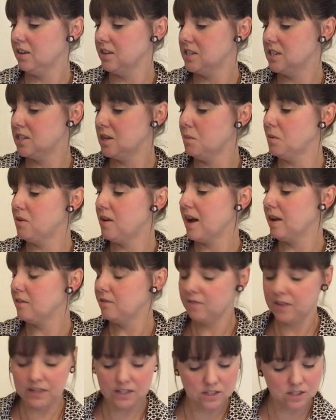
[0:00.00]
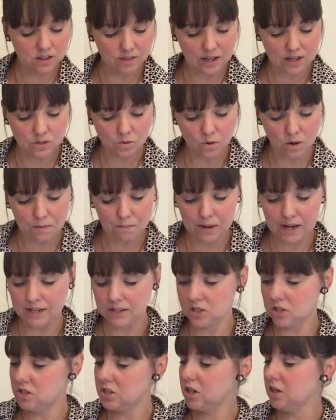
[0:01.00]
nice summer outfit. So that's what I
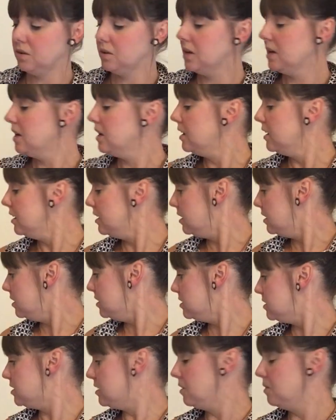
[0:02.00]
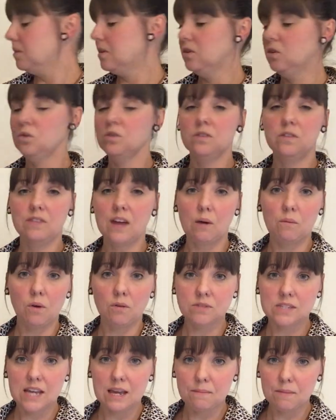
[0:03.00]
plan to do. So, and that
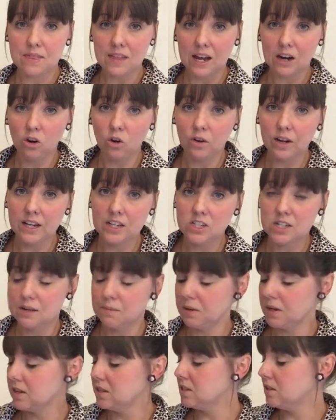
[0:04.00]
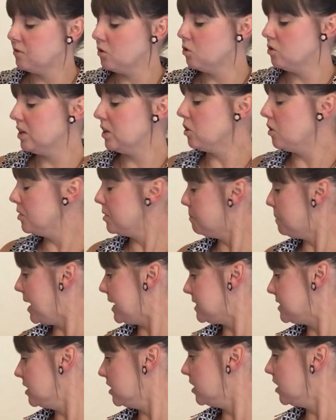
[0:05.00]
won't take me that long actually, because I've already got the
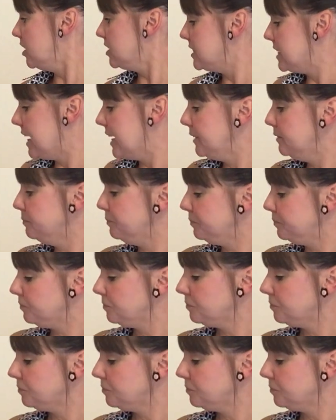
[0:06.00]
pattern cut out.